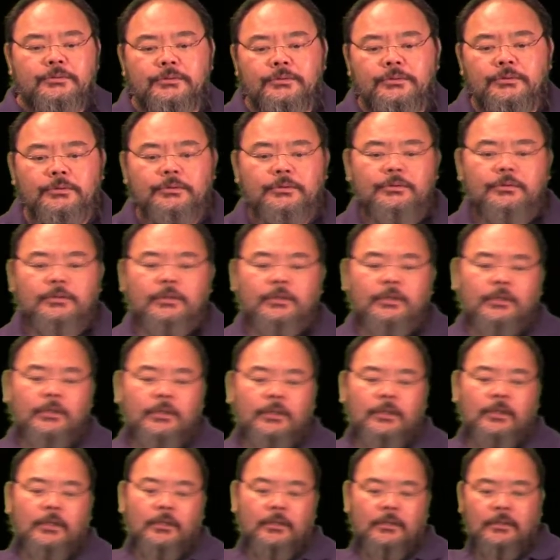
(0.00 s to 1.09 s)
to
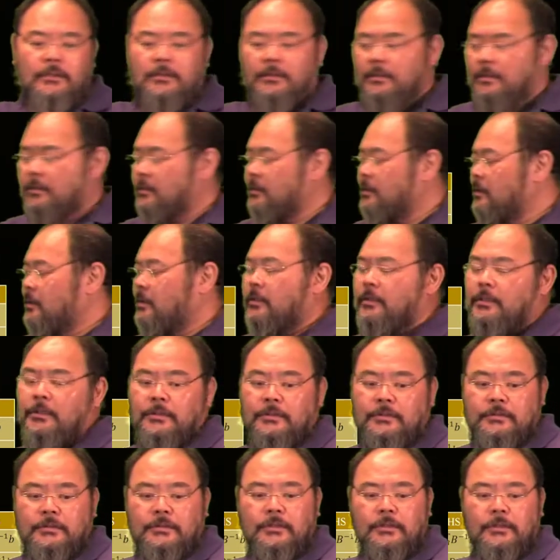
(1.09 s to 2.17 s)

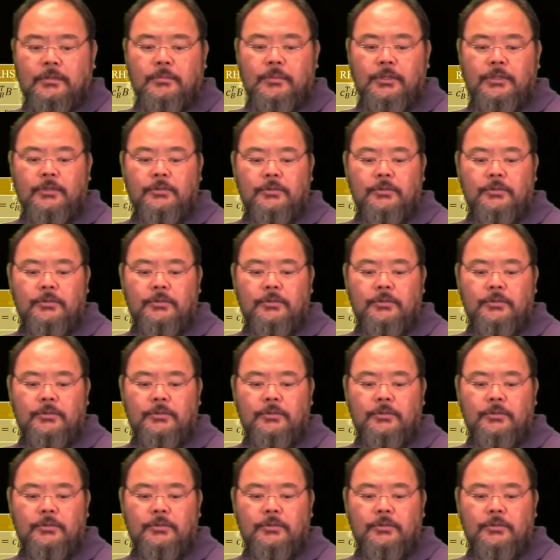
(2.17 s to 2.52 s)
cb